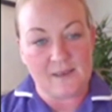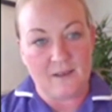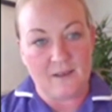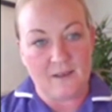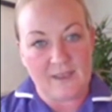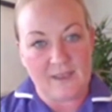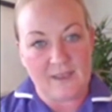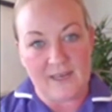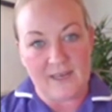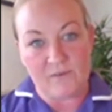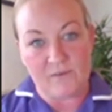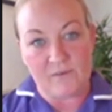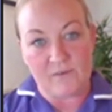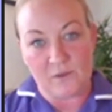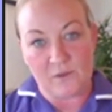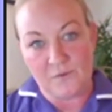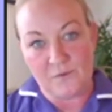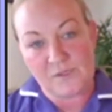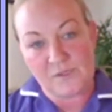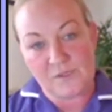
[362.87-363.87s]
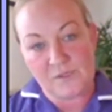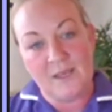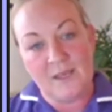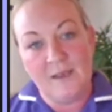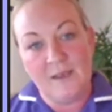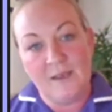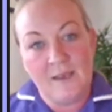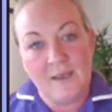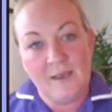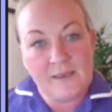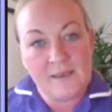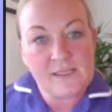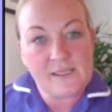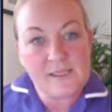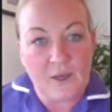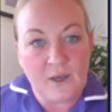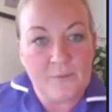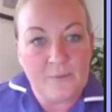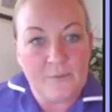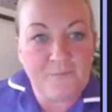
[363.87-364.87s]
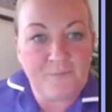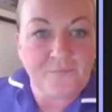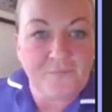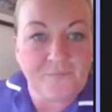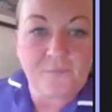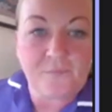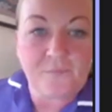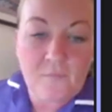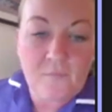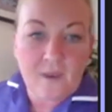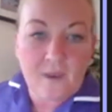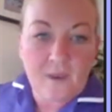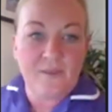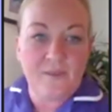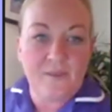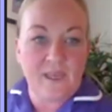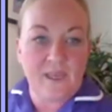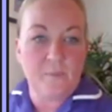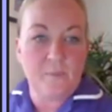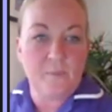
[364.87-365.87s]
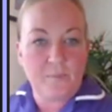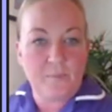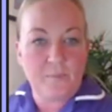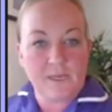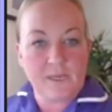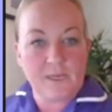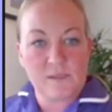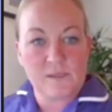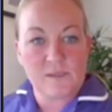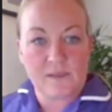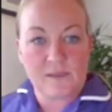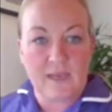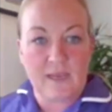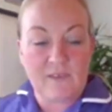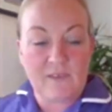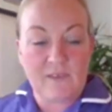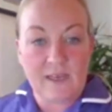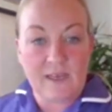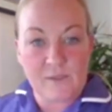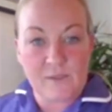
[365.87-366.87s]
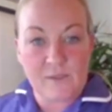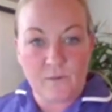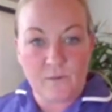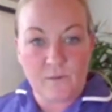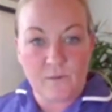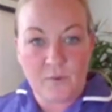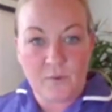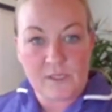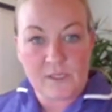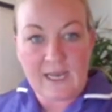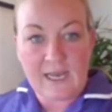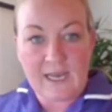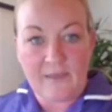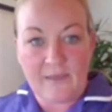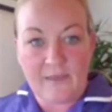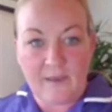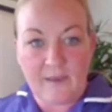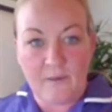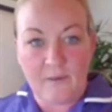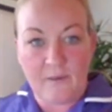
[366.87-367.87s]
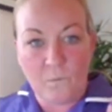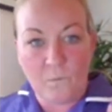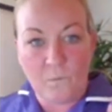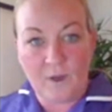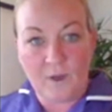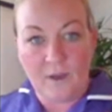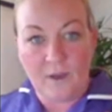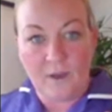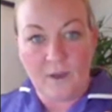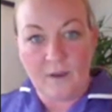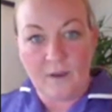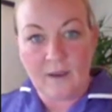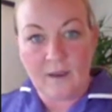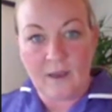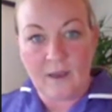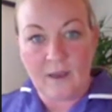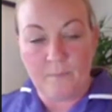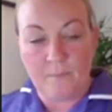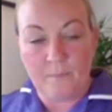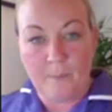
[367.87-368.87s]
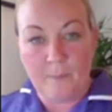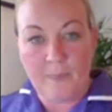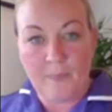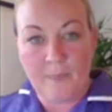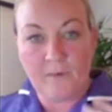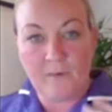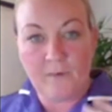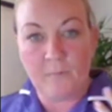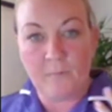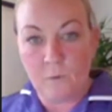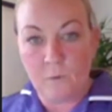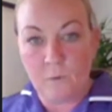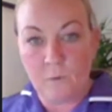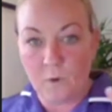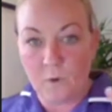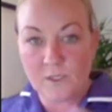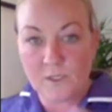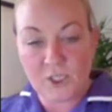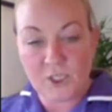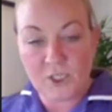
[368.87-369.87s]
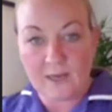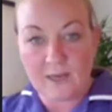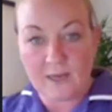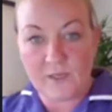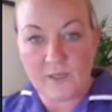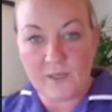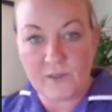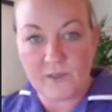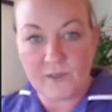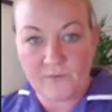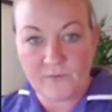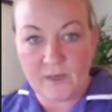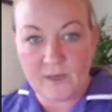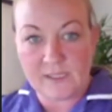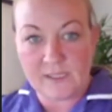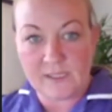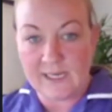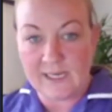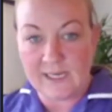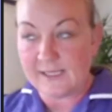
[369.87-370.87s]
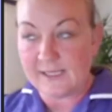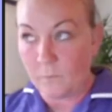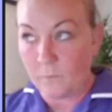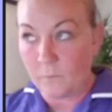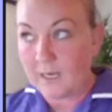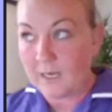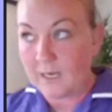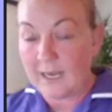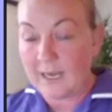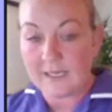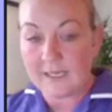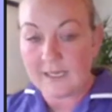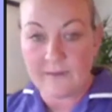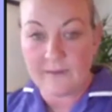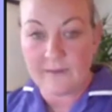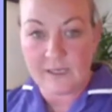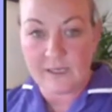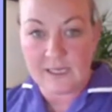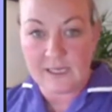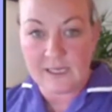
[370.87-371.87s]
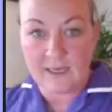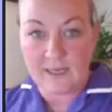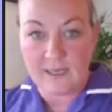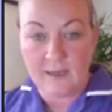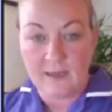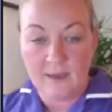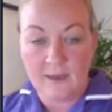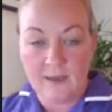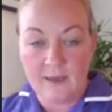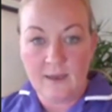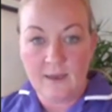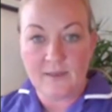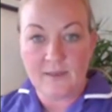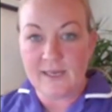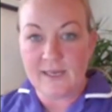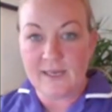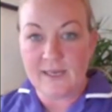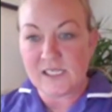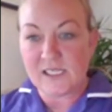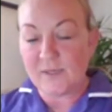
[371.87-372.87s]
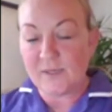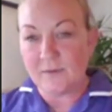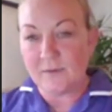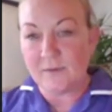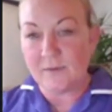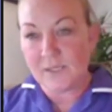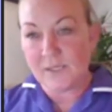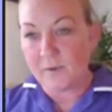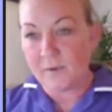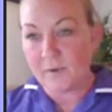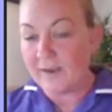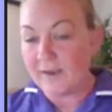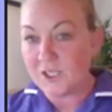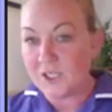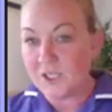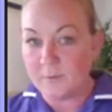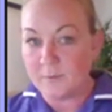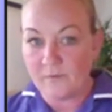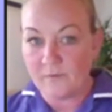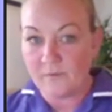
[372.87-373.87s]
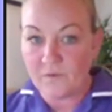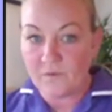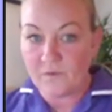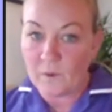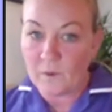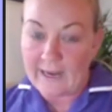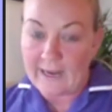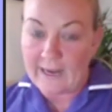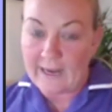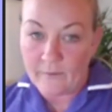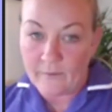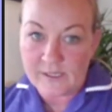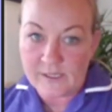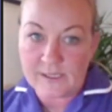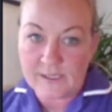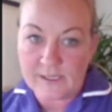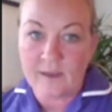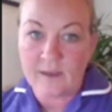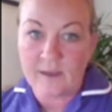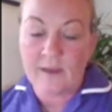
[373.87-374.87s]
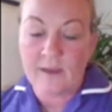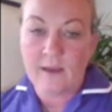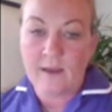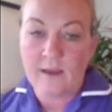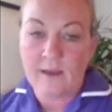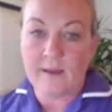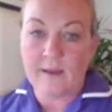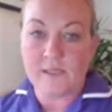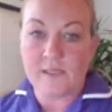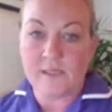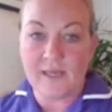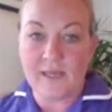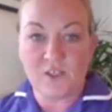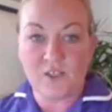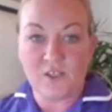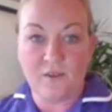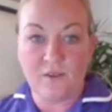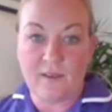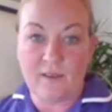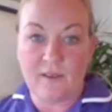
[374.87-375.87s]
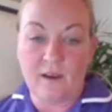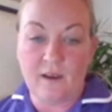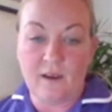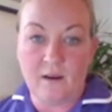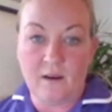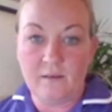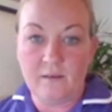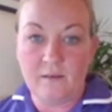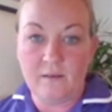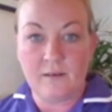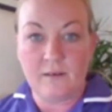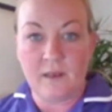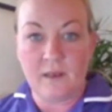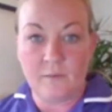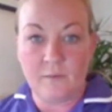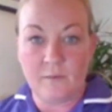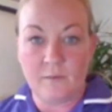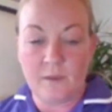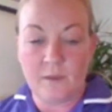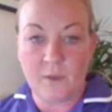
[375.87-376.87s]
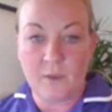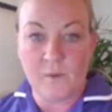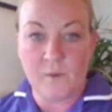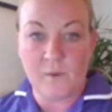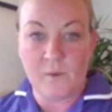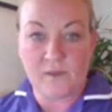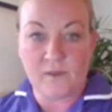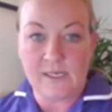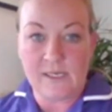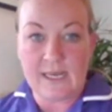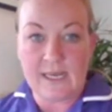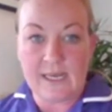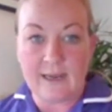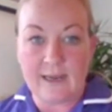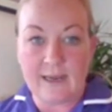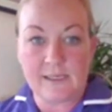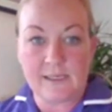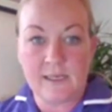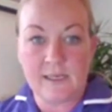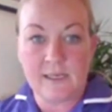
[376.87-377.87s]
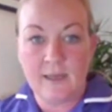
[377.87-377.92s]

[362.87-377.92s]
the end results. So the videos that we put together were for a balloon water check, which needs a weekly activity that needs to be done to prevent tubes from falling out and to make sure that they are the balloons are intact.